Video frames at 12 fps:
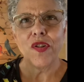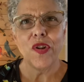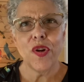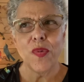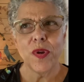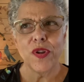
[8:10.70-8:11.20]

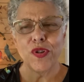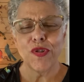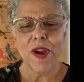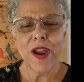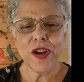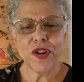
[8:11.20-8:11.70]
know, when you're
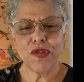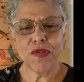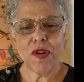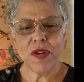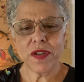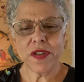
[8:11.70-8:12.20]
trying to
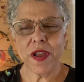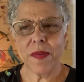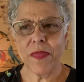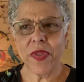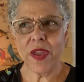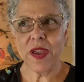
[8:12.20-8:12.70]
draw
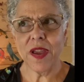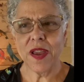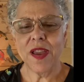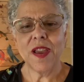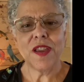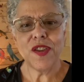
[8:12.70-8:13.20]
something,
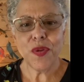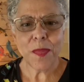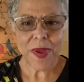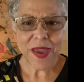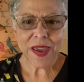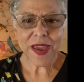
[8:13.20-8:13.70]
you
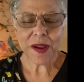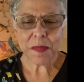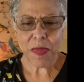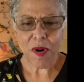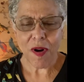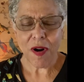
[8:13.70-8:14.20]
may get
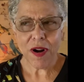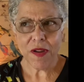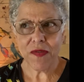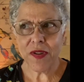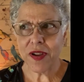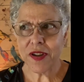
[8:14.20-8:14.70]
part
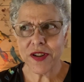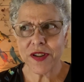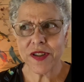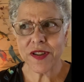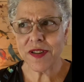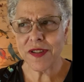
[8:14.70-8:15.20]
of it
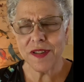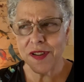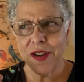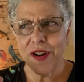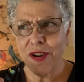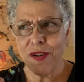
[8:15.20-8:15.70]
just,
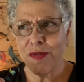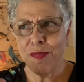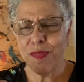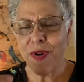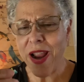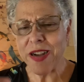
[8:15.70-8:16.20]
you know,
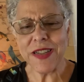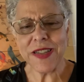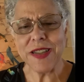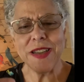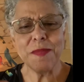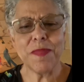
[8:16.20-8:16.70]

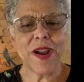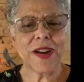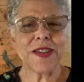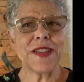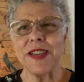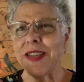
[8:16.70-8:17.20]

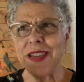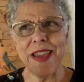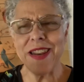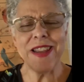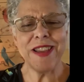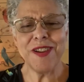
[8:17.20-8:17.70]
practicing,
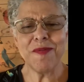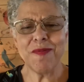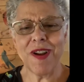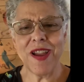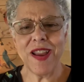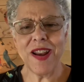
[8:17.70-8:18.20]
getting it
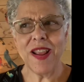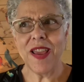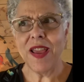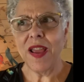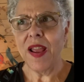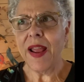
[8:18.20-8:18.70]
right.
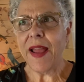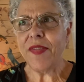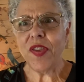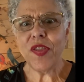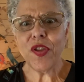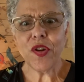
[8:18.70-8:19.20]
And
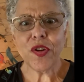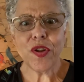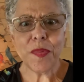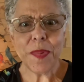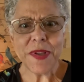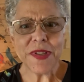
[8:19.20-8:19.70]
then there
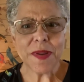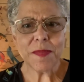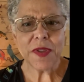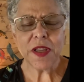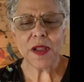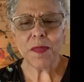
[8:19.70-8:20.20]
could be some
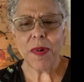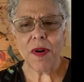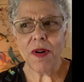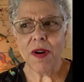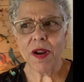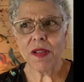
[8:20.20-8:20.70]
little
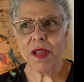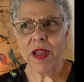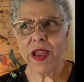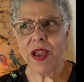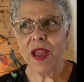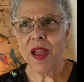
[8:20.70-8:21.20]
part
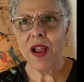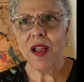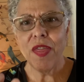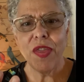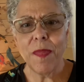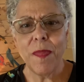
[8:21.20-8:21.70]
like
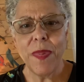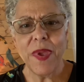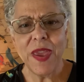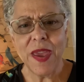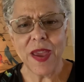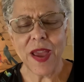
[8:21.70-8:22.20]
the
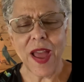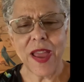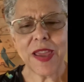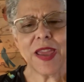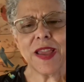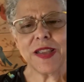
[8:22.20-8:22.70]
beak. I
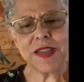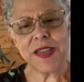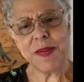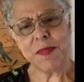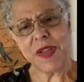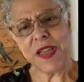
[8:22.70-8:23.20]
can't
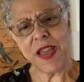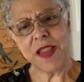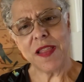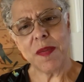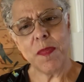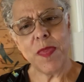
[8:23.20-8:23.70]
seem to get
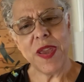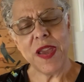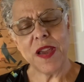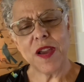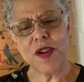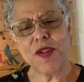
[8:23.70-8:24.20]
the
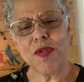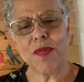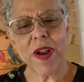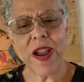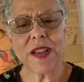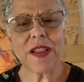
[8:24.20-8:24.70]
beak
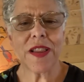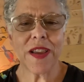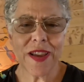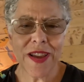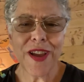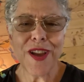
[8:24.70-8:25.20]
correctly.
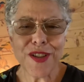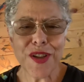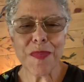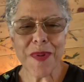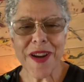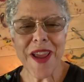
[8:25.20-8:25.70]
So I'm
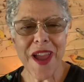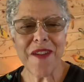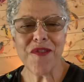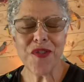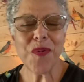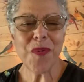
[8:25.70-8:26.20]
gonna have
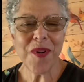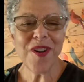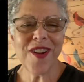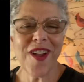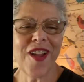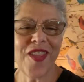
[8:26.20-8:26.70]
to
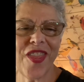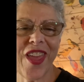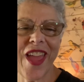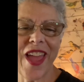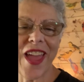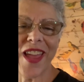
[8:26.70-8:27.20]
work on
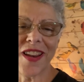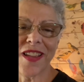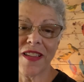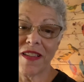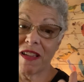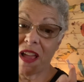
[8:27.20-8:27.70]
that.
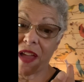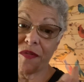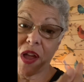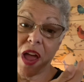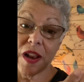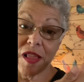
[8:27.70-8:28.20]
I've
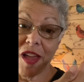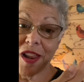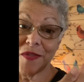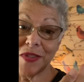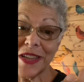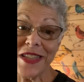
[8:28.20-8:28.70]
got a lot of
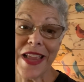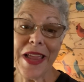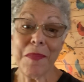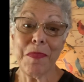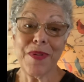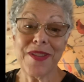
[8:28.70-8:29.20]

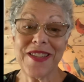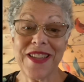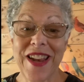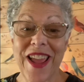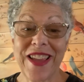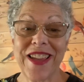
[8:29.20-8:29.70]
examples that
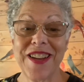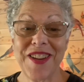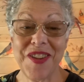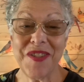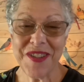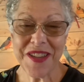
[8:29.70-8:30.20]
I can
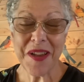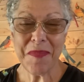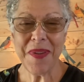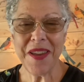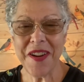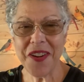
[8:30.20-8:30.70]
use up
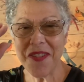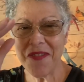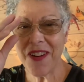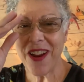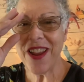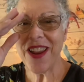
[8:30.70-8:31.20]
here,
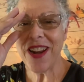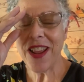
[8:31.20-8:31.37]
right?